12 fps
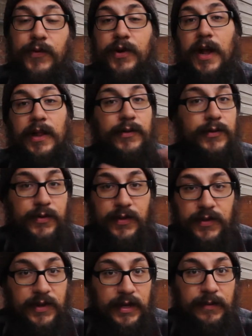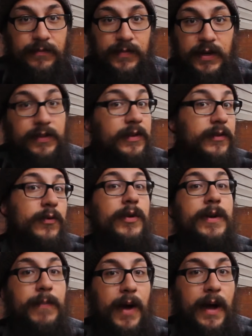your colors are the same, nothing's
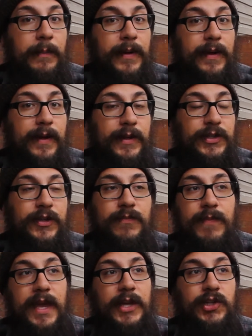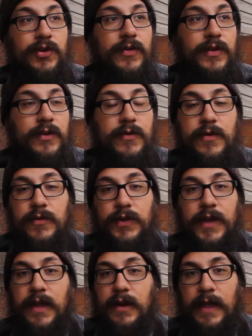going to pop. Just make sure that you use,
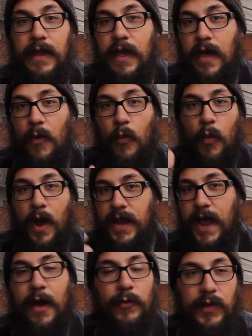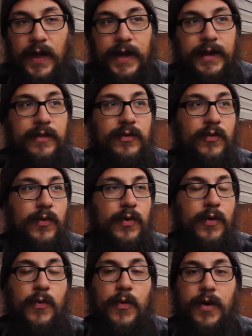again, like white outlines,
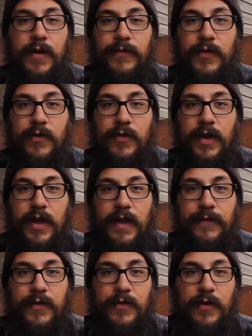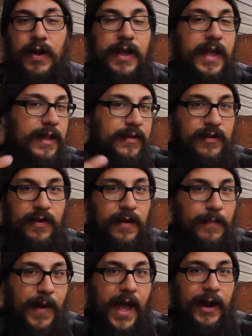or if you're against
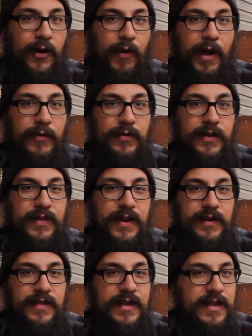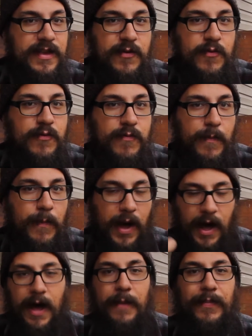a background that you
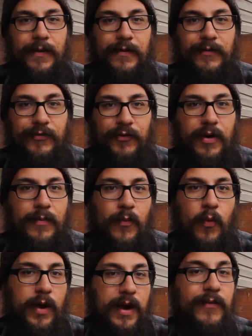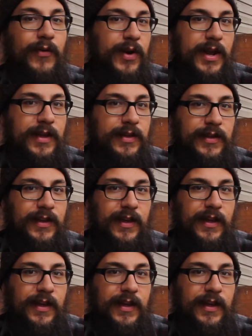pop from whatever it is